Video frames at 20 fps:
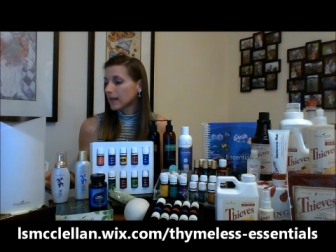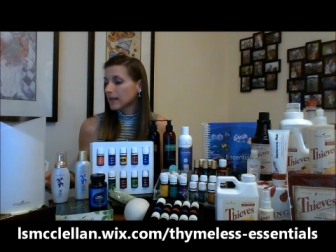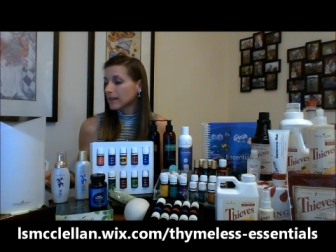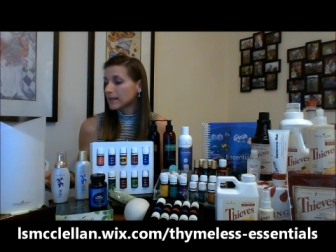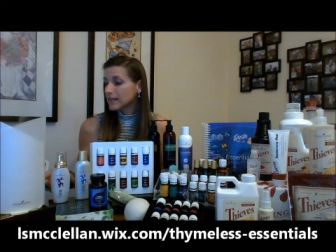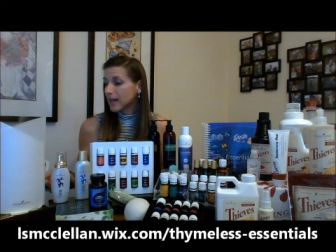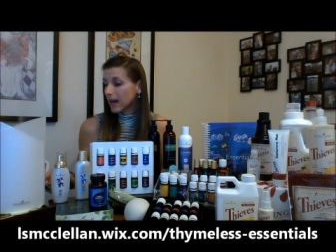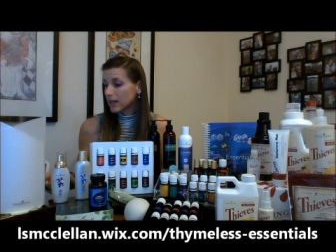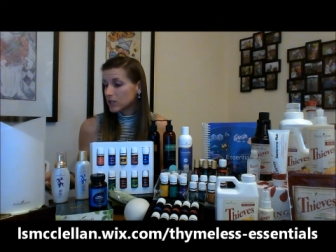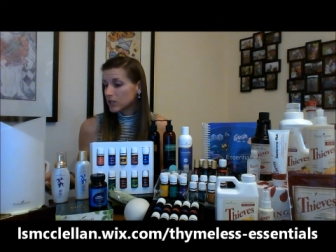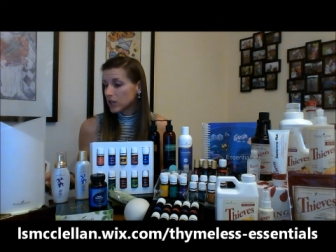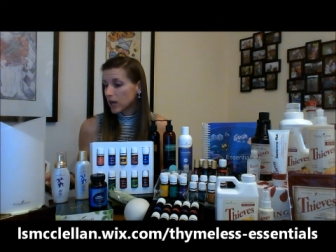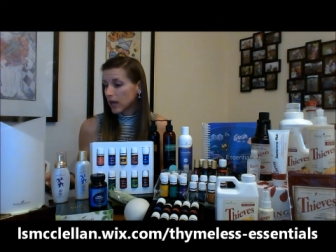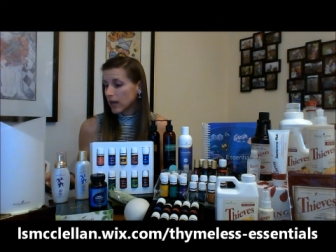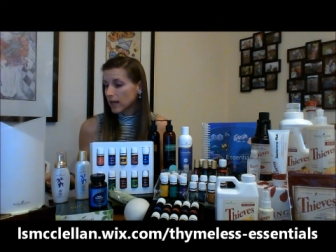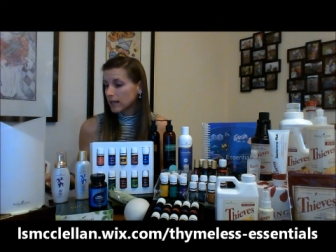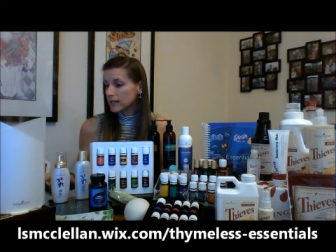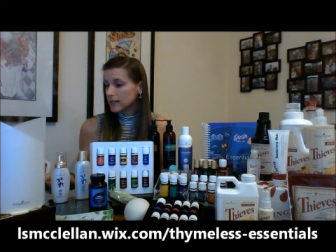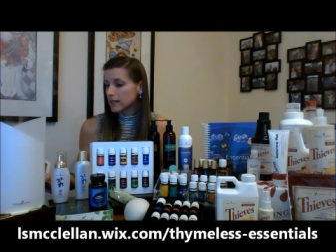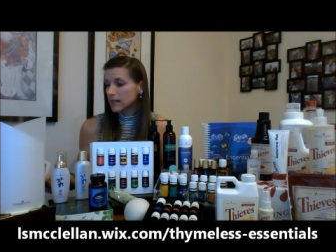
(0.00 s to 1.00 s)

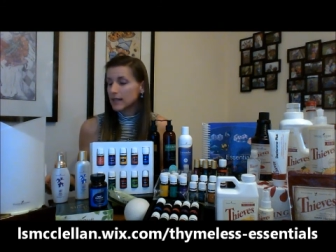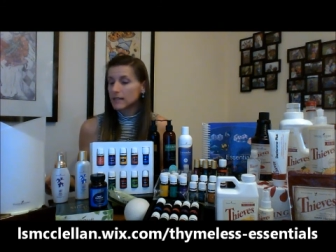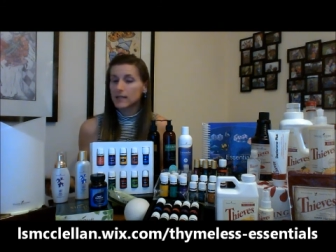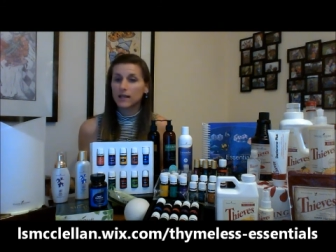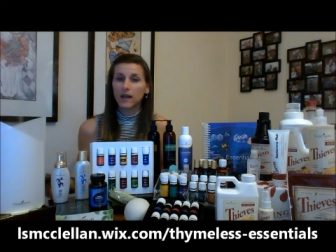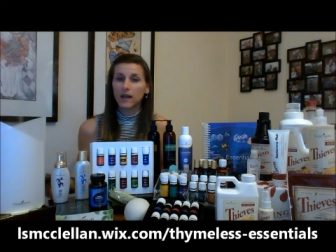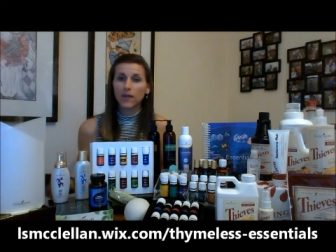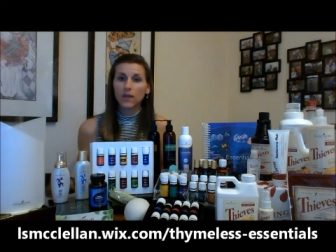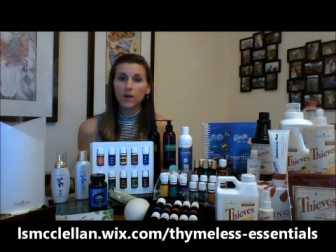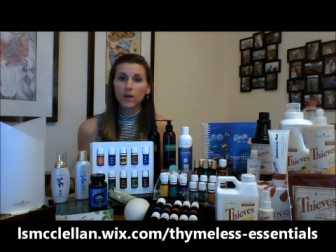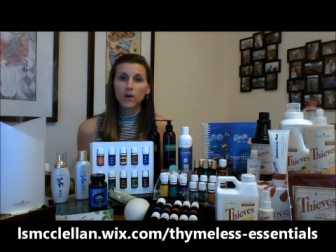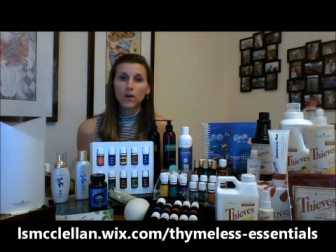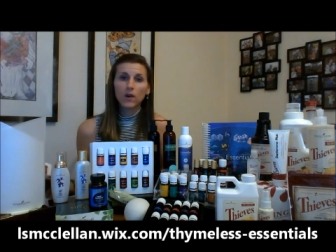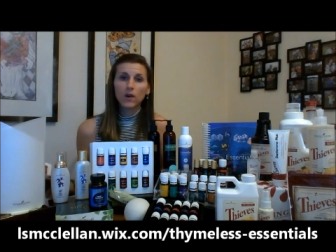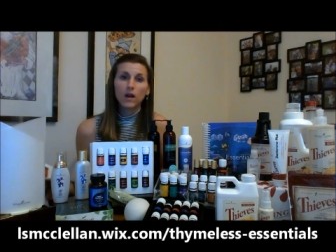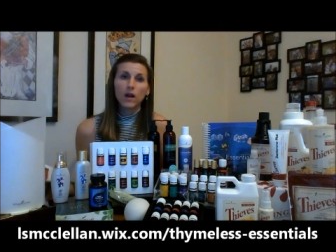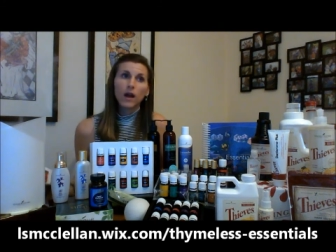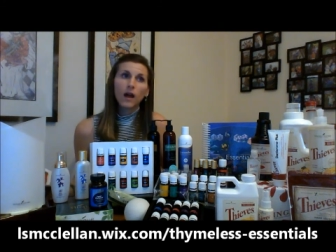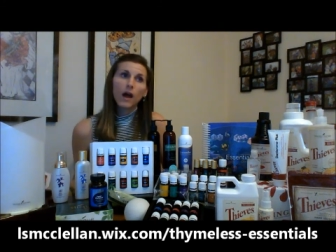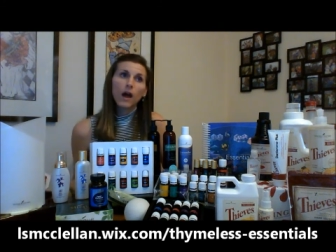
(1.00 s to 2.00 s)
Digest is
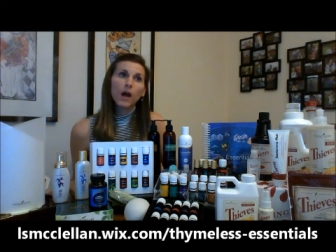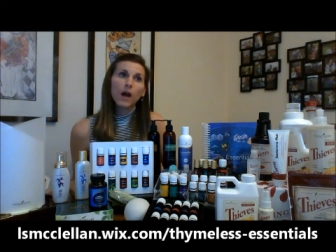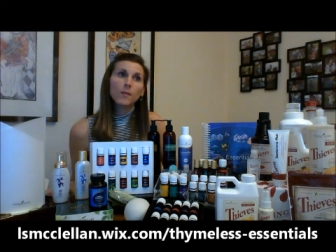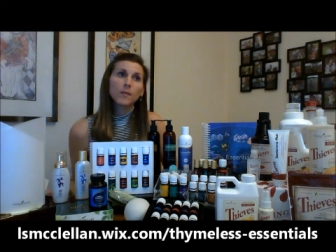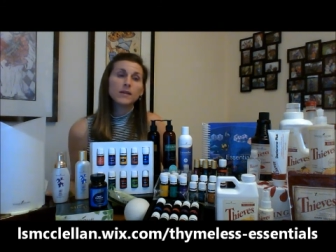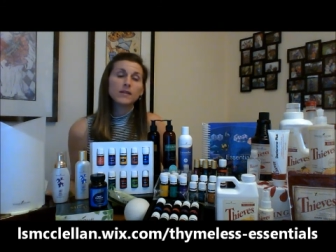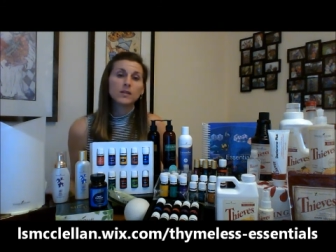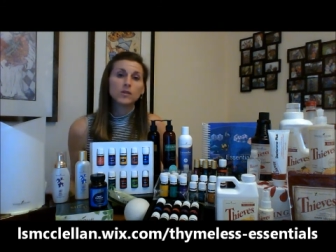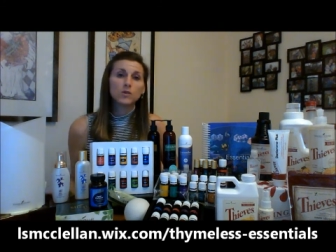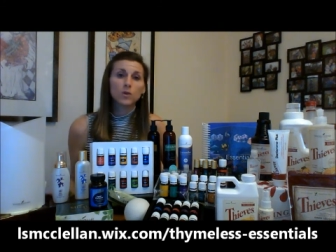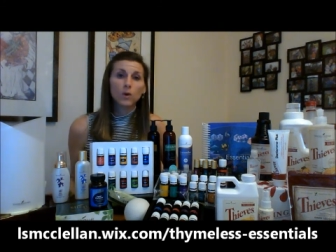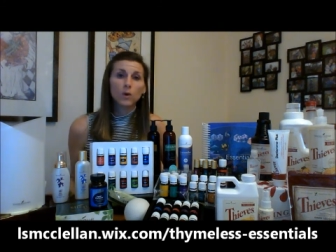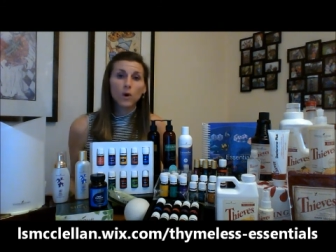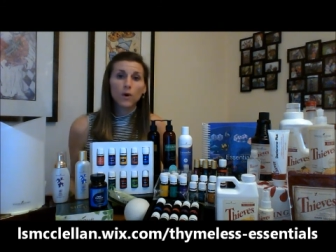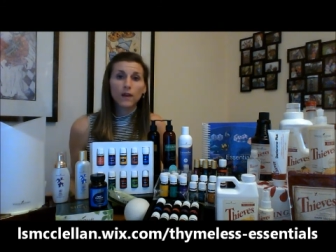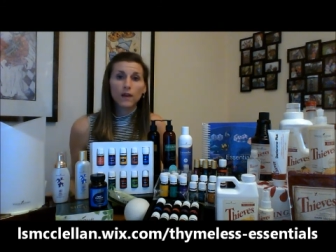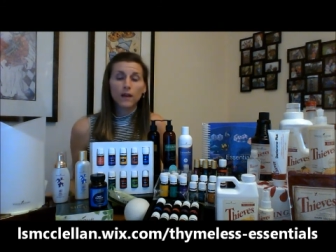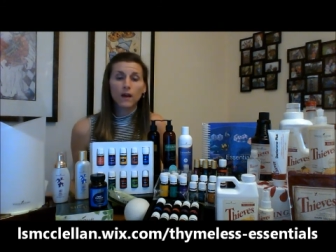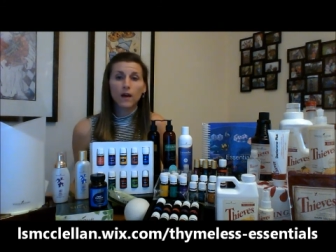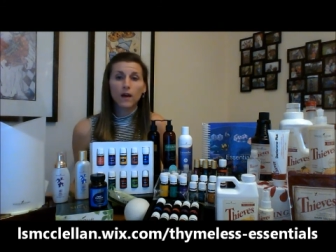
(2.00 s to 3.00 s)
another essential oil
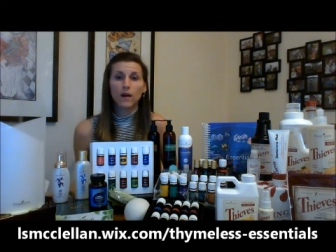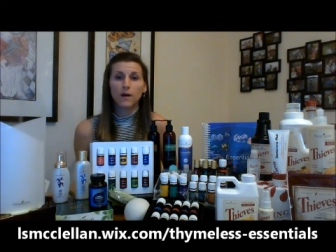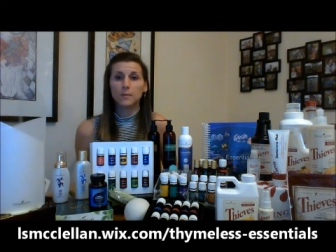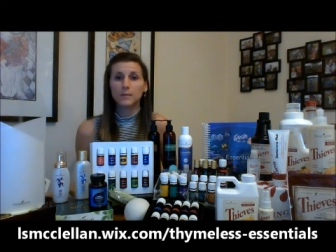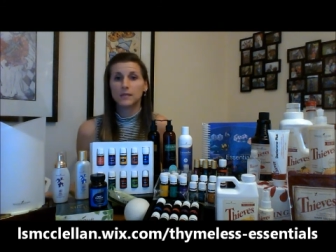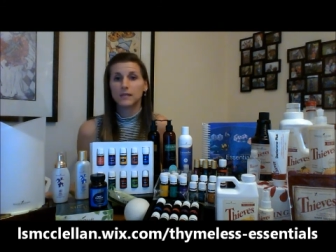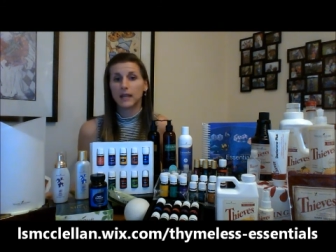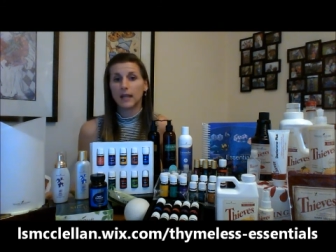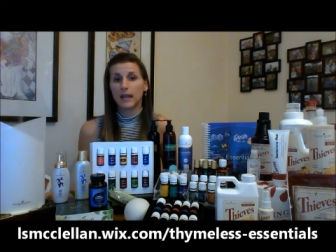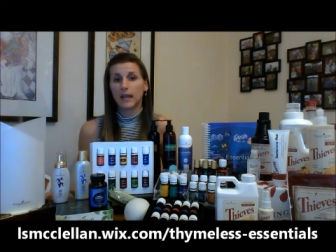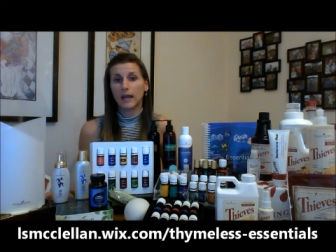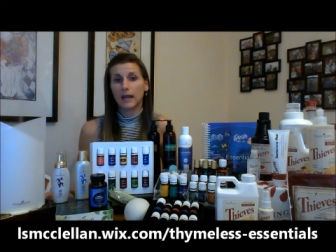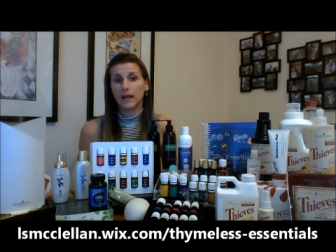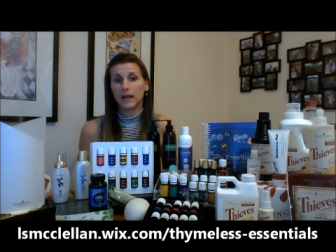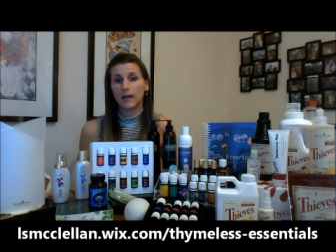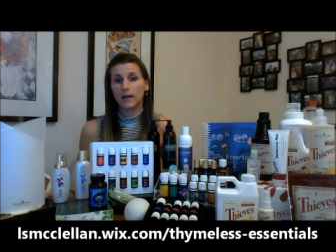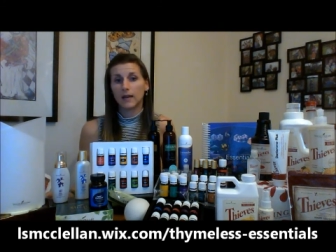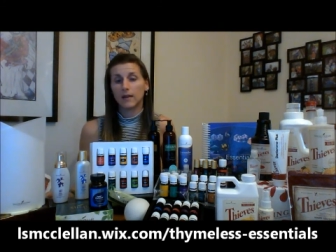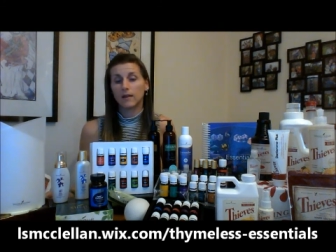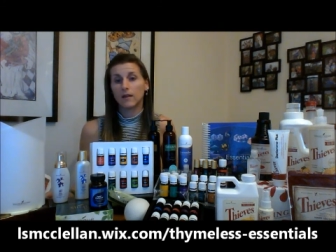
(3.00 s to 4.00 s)
that comes
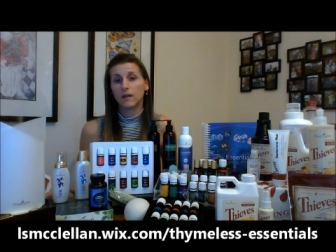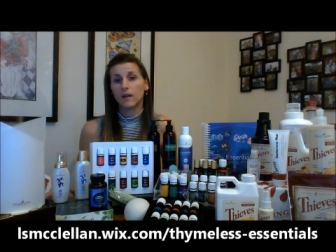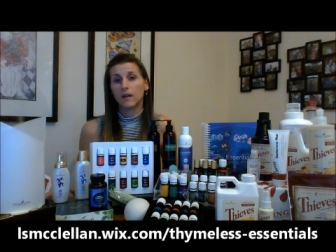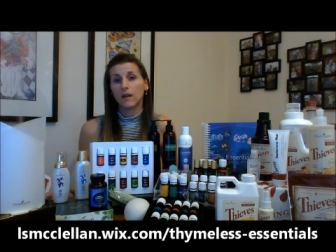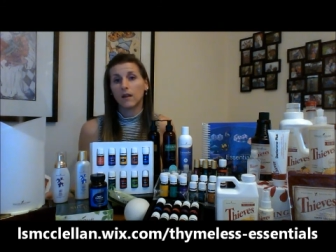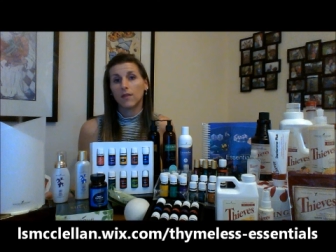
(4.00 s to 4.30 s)
in